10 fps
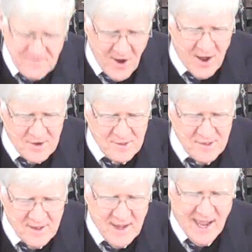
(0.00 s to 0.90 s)

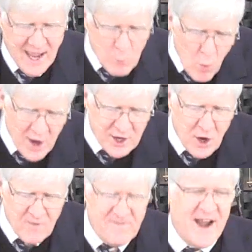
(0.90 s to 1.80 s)
funds. And one to
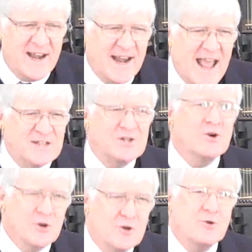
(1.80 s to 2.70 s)
go find a
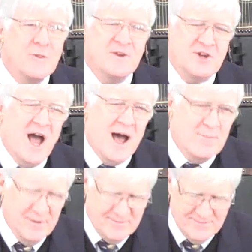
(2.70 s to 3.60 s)
national to do the job.